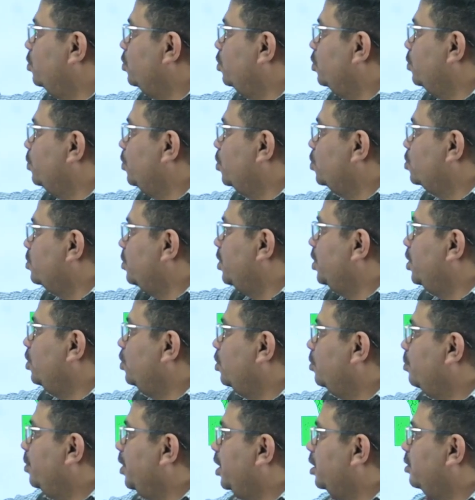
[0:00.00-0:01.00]
good
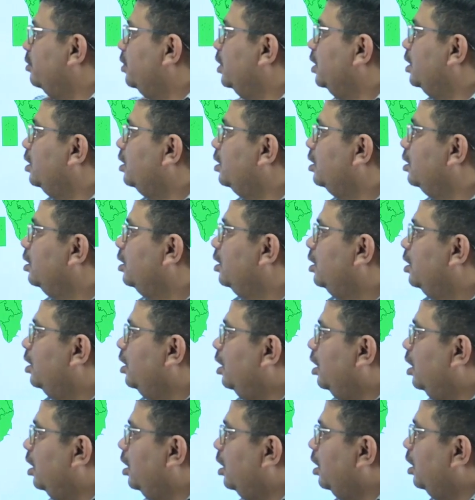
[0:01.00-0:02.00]
possibility of bad weather,
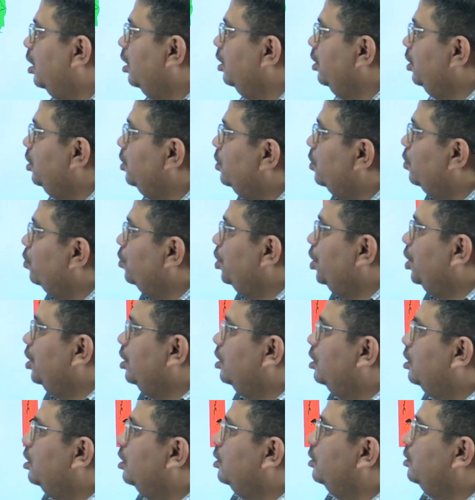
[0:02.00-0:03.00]
including
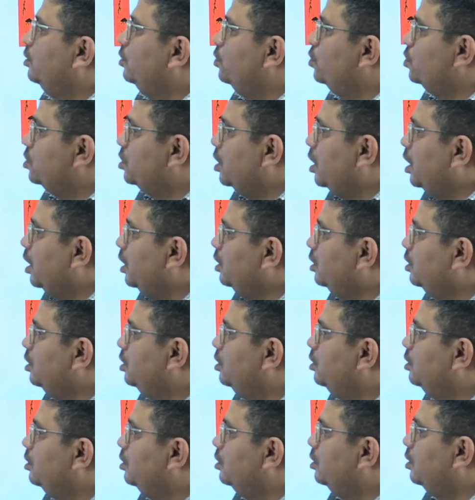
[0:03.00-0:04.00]
Gujarat,
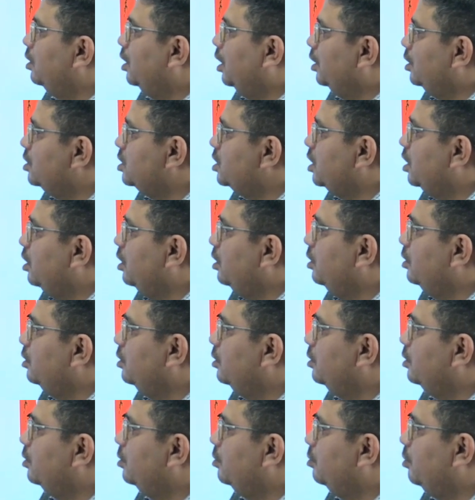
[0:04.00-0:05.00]
Rajasthan,
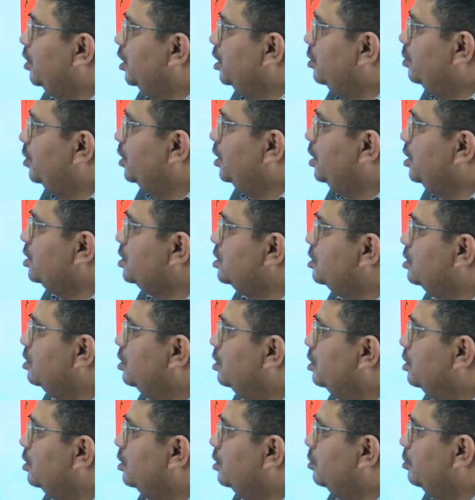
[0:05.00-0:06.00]
Madhya Pradesh,
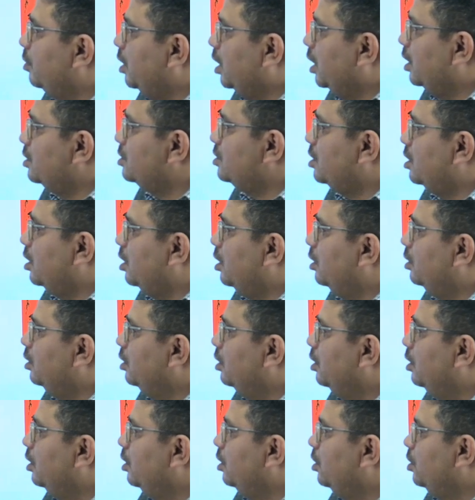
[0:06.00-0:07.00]
Maharashtra.
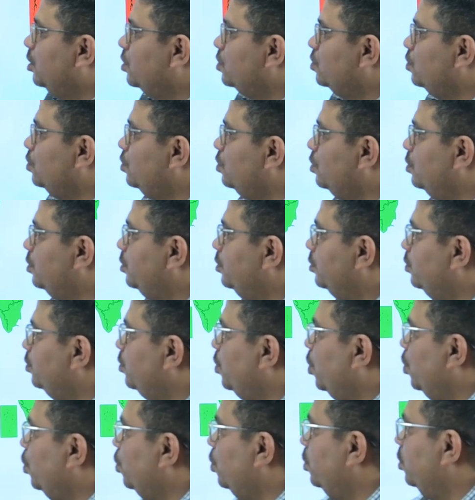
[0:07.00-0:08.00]
So
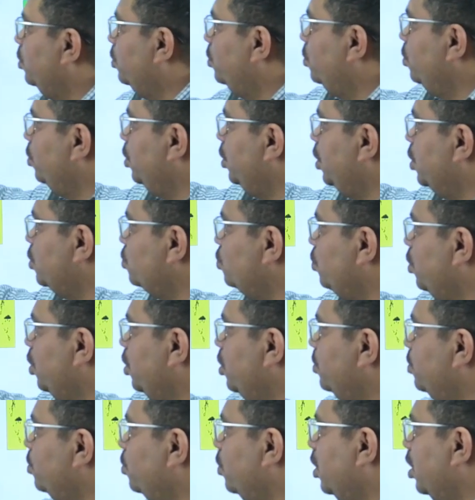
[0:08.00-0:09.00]
for during the next
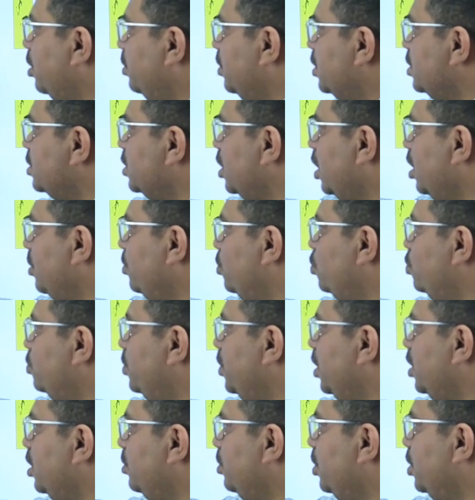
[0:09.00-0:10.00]
24 hours, heavy to
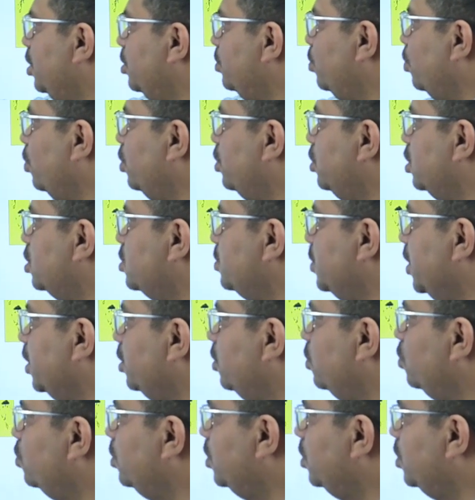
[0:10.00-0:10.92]
very heavy rainfall is expected